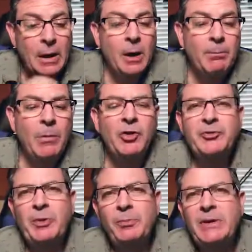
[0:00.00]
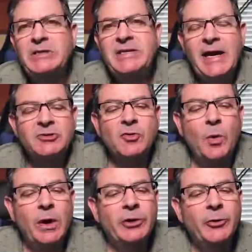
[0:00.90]
Multiple mid task
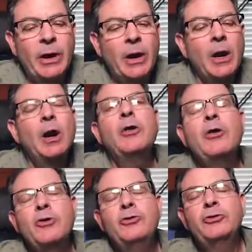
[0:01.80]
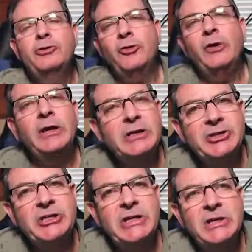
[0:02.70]
wandering, you're usually going to
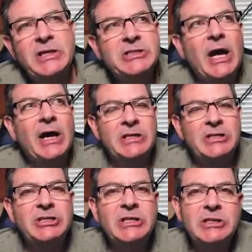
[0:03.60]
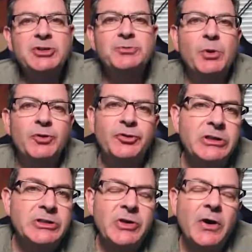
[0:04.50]
see this. I see this most of
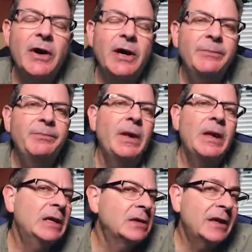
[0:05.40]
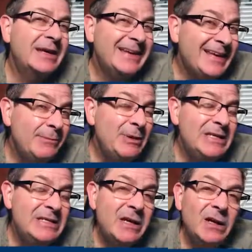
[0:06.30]
the time in like an
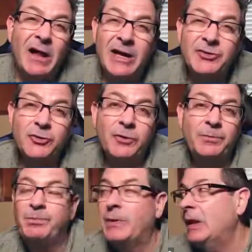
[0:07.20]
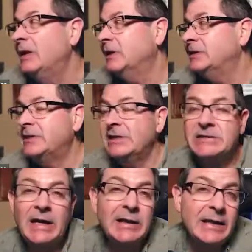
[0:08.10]
EBD classroom. Let's say it's
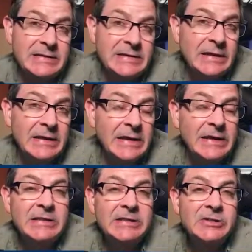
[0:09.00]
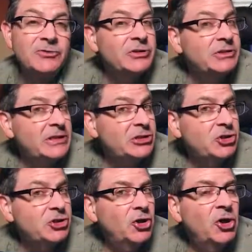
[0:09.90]
got like 10 kids, there's a
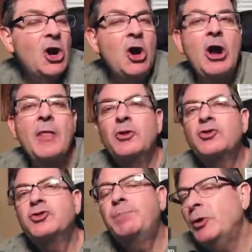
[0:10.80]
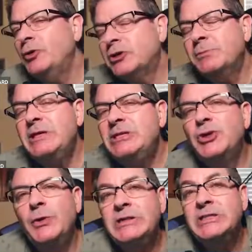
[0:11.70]
teacher. They're supposed to be
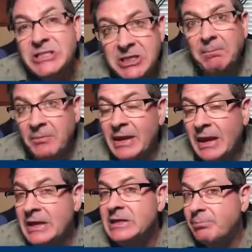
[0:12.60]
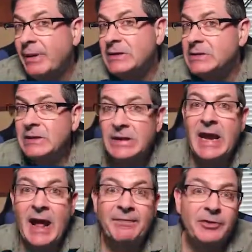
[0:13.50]
doing something independently
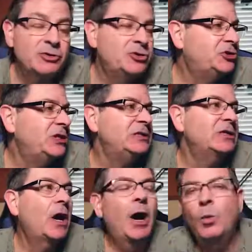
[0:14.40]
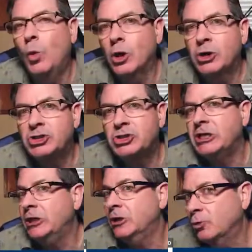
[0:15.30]
at their seat, a
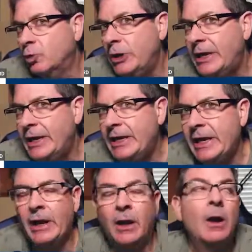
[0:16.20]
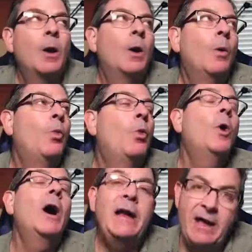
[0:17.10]
worksheet, reading,
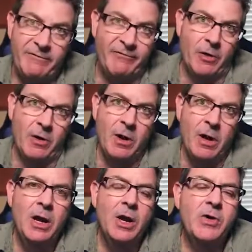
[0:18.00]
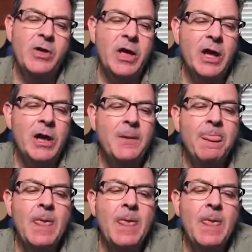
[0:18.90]
whatever. Okay.